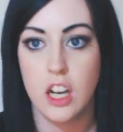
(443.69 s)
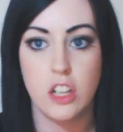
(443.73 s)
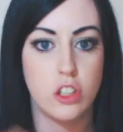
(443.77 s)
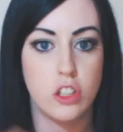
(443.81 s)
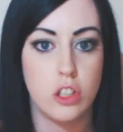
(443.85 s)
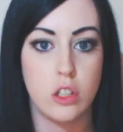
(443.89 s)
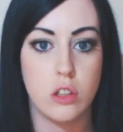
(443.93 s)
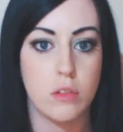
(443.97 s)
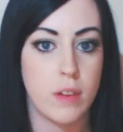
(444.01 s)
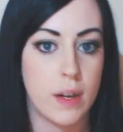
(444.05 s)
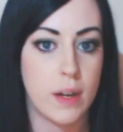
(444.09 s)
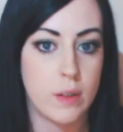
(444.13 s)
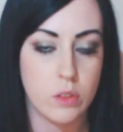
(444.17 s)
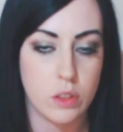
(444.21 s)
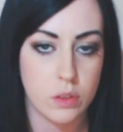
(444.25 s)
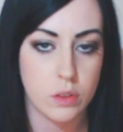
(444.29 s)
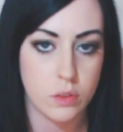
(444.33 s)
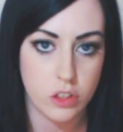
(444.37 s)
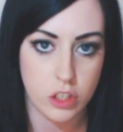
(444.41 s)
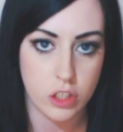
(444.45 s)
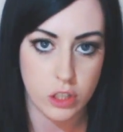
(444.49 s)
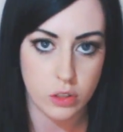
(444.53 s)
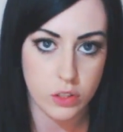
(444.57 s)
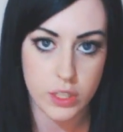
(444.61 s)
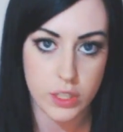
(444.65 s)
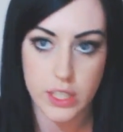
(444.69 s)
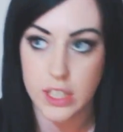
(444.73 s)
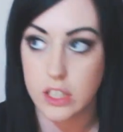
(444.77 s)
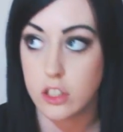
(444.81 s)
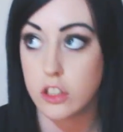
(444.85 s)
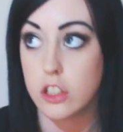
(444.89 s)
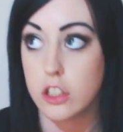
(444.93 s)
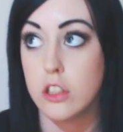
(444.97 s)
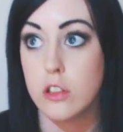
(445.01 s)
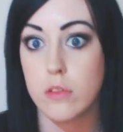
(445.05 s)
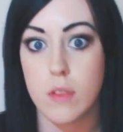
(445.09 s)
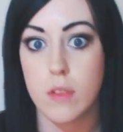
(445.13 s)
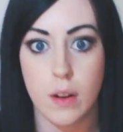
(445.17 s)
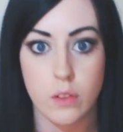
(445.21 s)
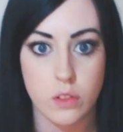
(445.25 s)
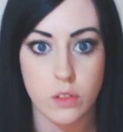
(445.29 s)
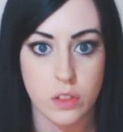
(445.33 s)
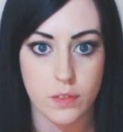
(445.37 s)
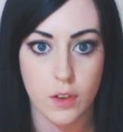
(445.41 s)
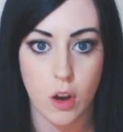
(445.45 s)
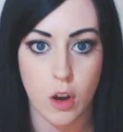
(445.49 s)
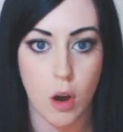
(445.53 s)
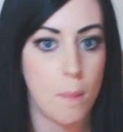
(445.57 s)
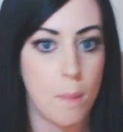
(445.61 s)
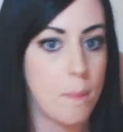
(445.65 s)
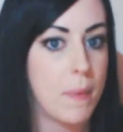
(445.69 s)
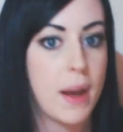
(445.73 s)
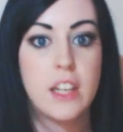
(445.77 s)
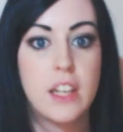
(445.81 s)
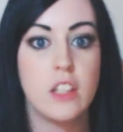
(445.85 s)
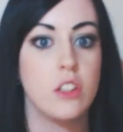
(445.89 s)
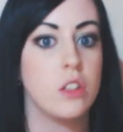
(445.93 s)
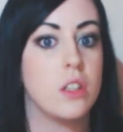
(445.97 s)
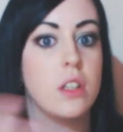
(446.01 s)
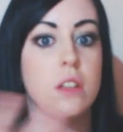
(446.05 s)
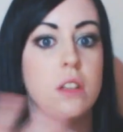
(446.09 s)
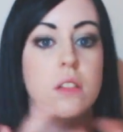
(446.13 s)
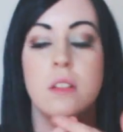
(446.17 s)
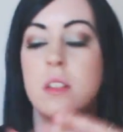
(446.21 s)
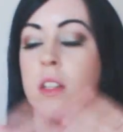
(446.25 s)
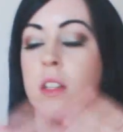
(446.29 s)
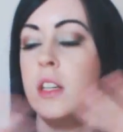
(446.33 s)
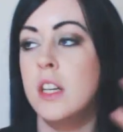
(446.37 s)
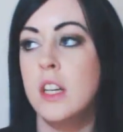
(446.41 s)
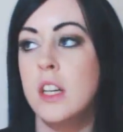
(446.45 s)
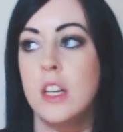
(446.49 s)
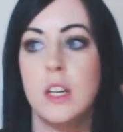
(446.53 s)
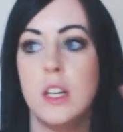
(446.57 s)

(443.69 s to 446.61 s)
2 rounds of shooting, 2 rounds of combat. You can